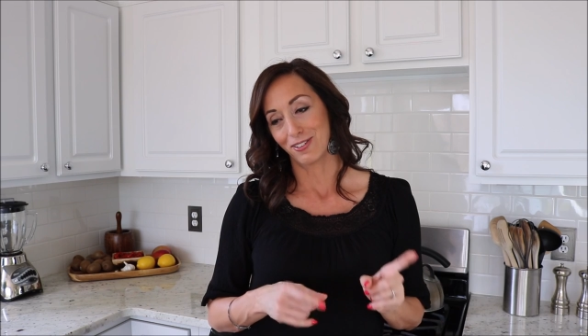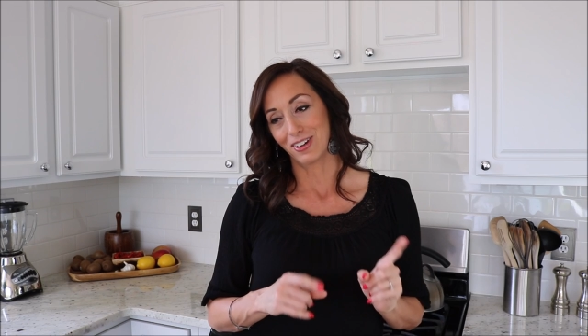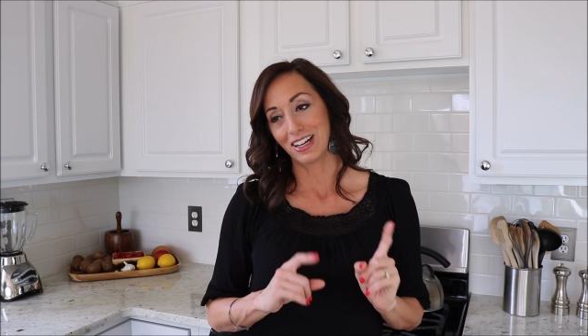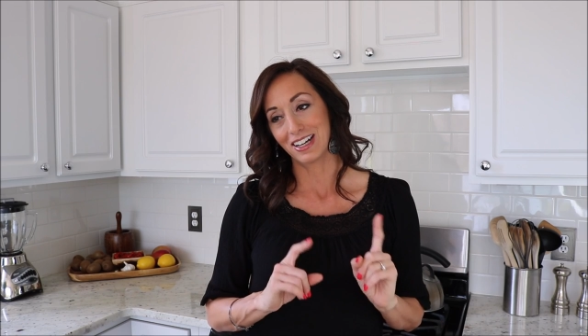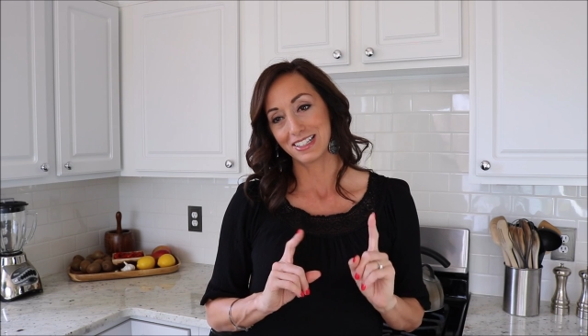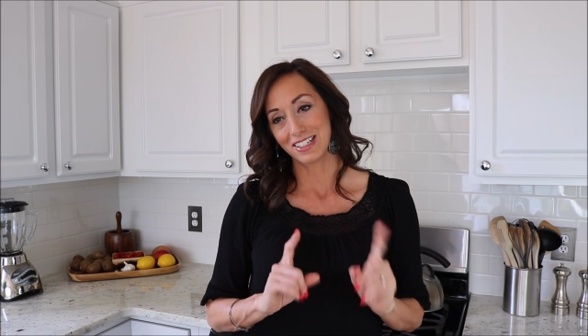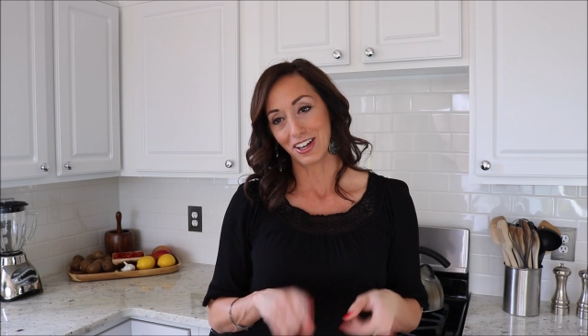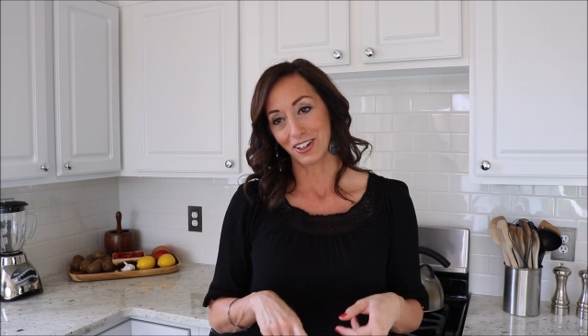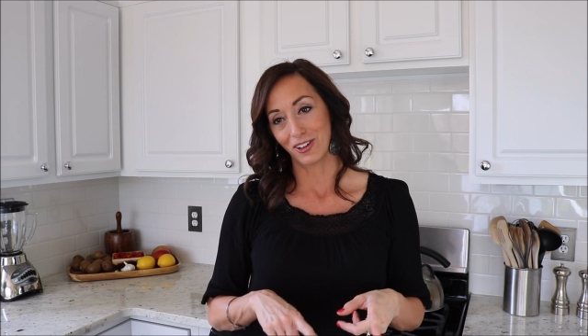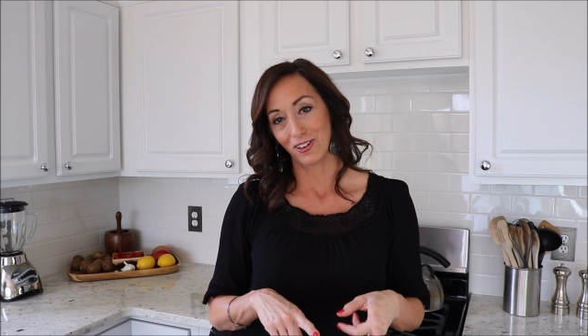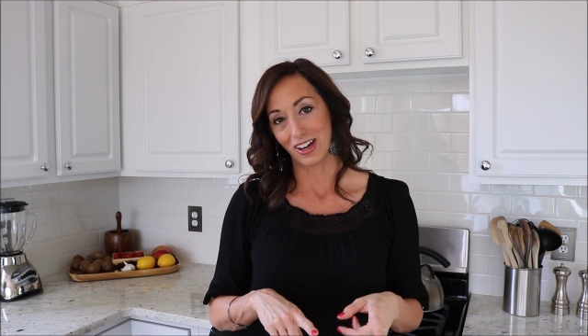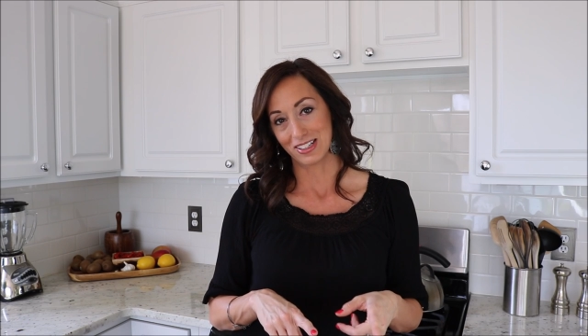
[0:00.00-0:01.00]
I wanted to tell
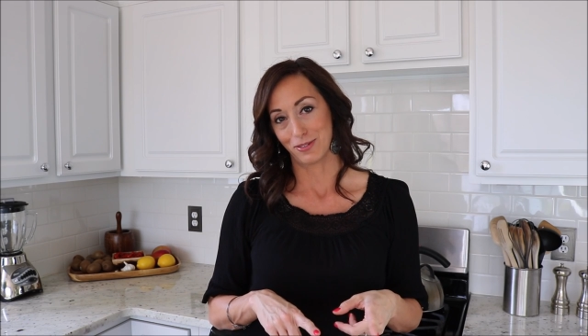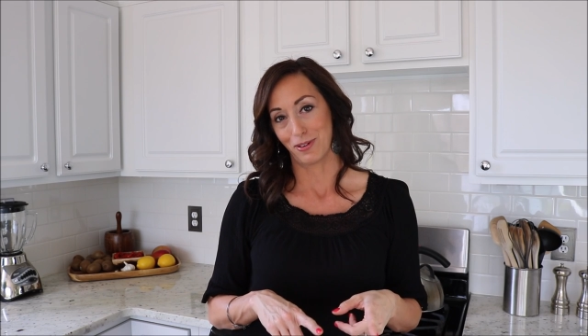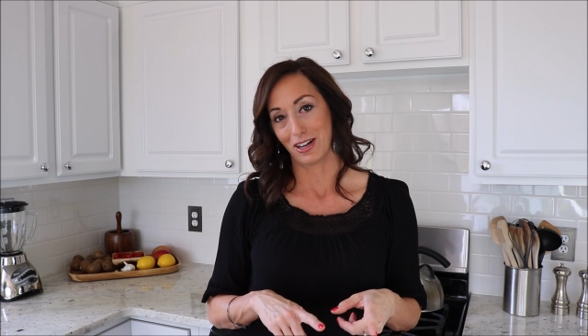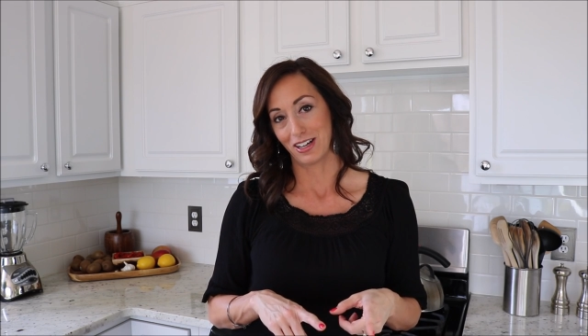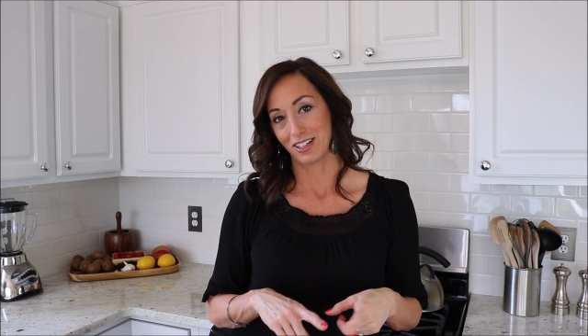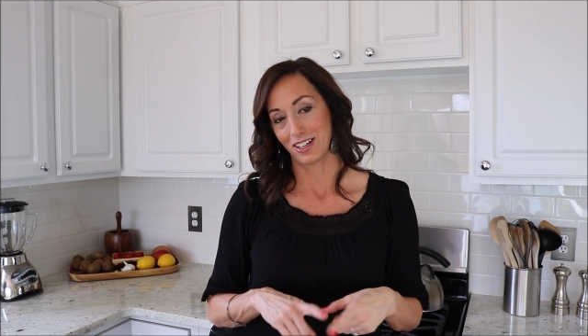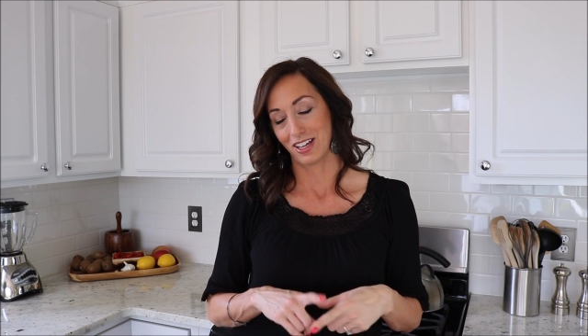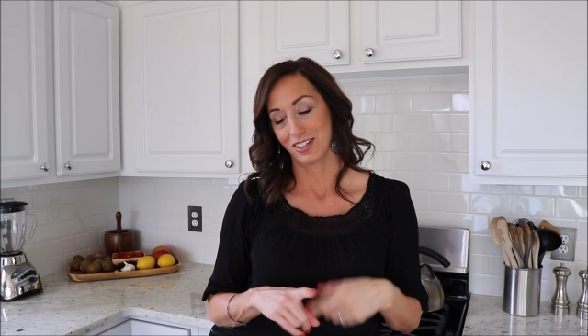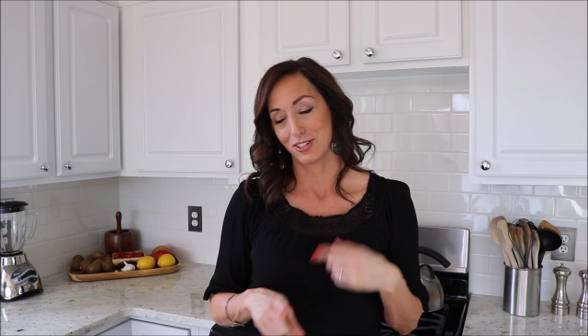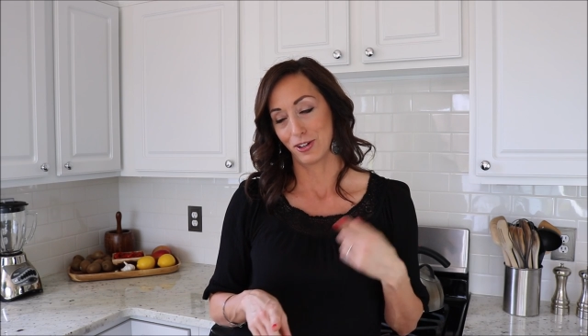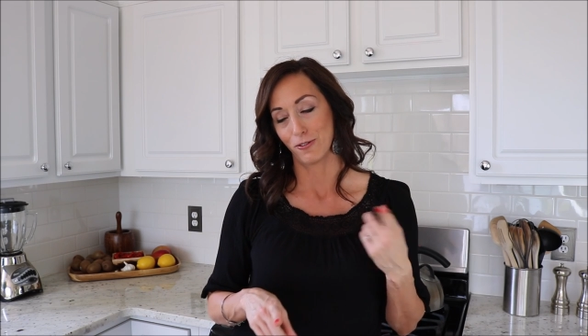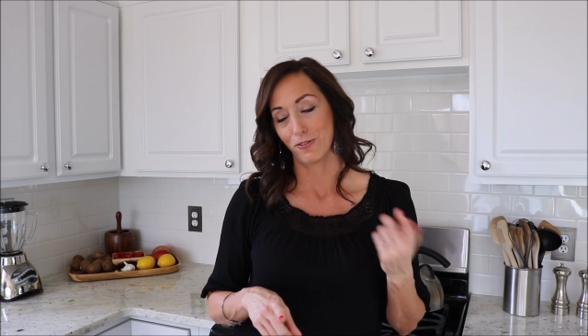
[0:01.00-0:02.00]
you guys about it in
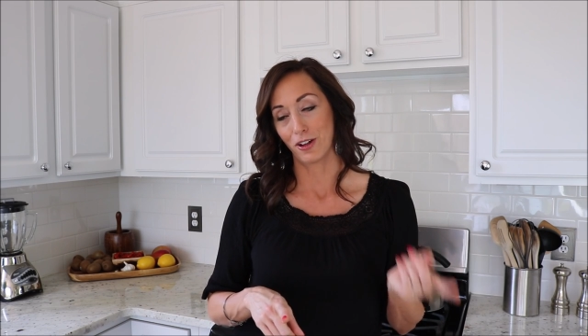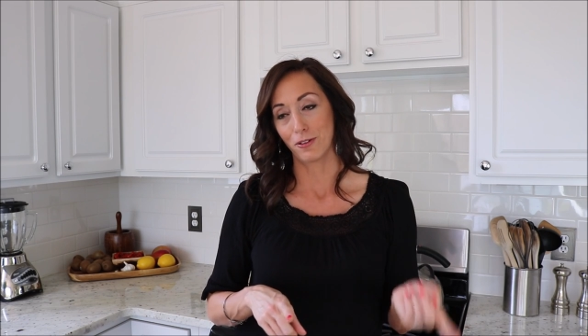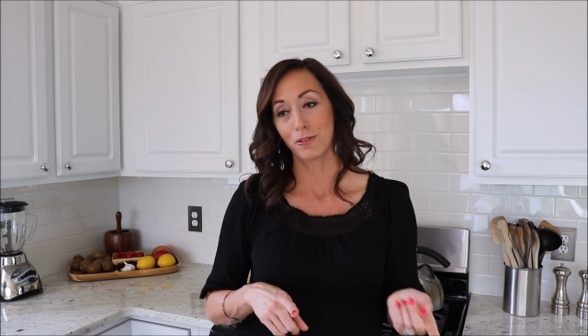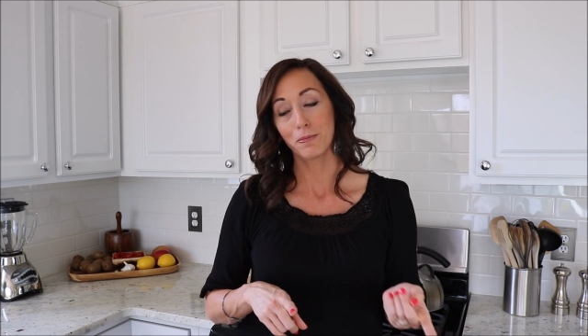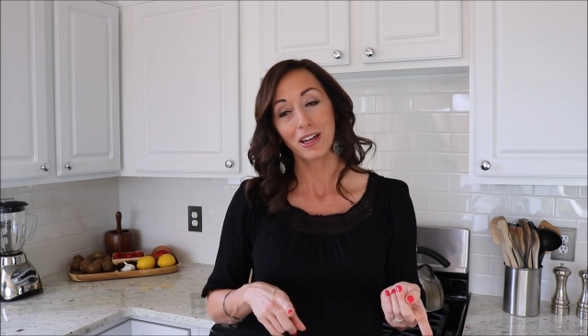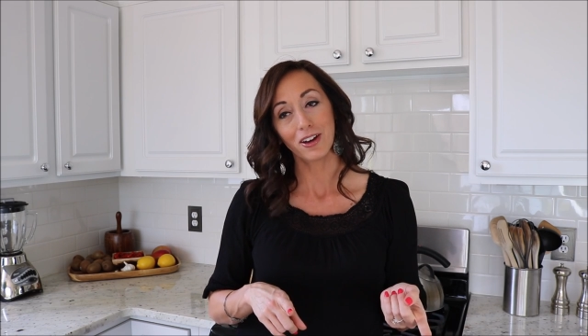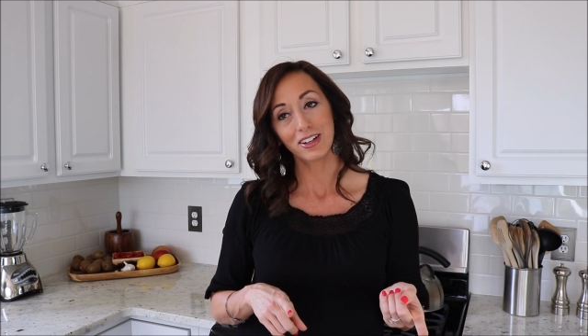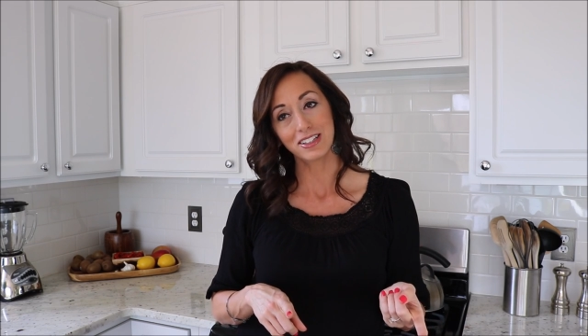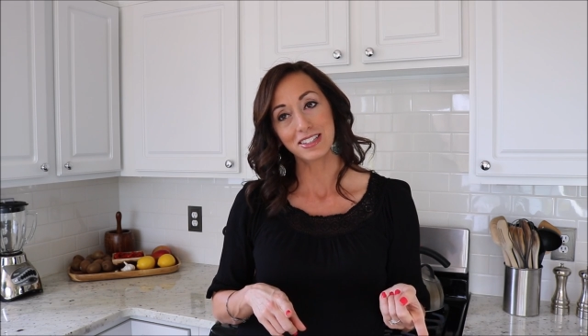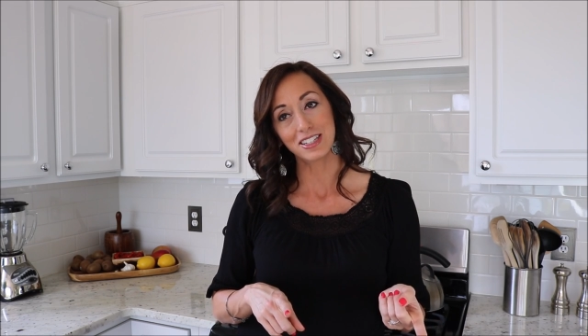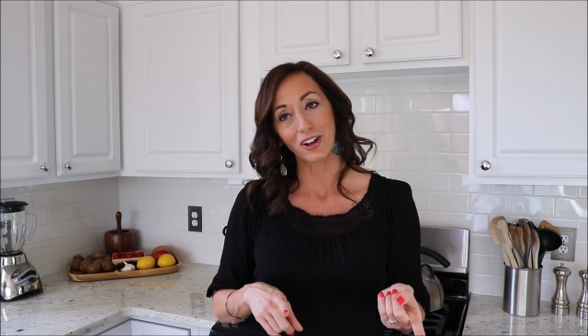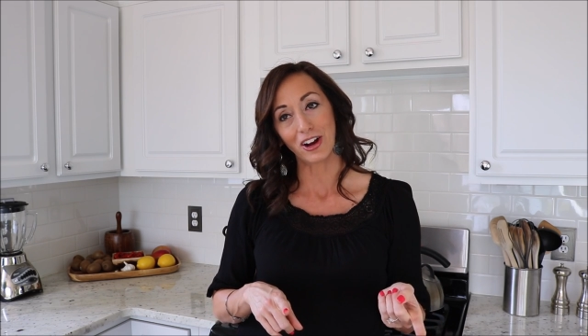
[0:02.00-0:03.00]
case you don't follow me on
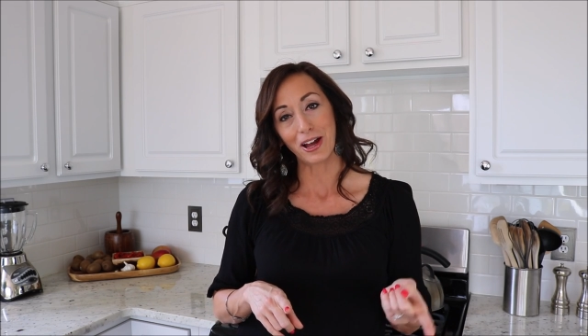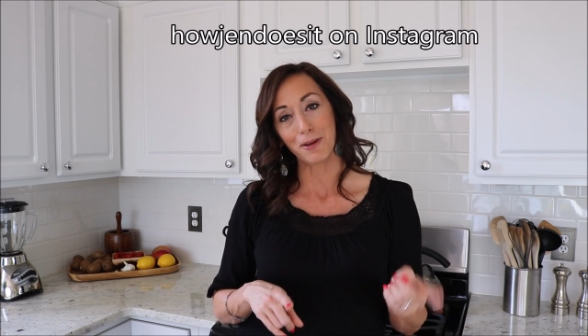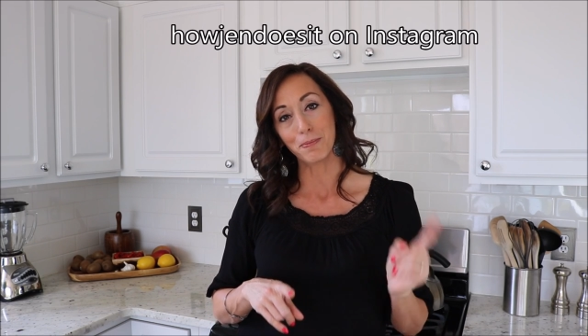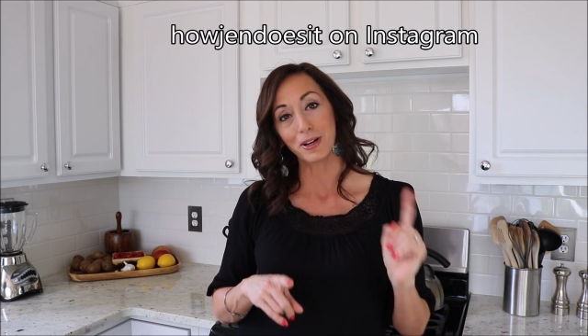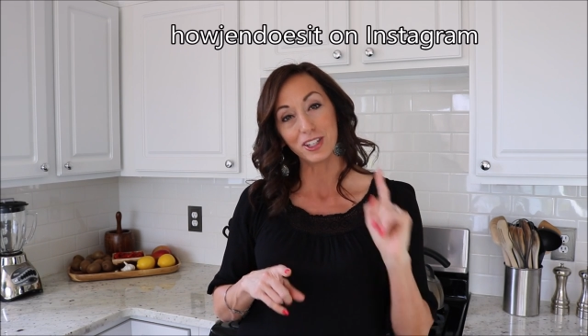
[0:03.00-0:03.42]
Instagram,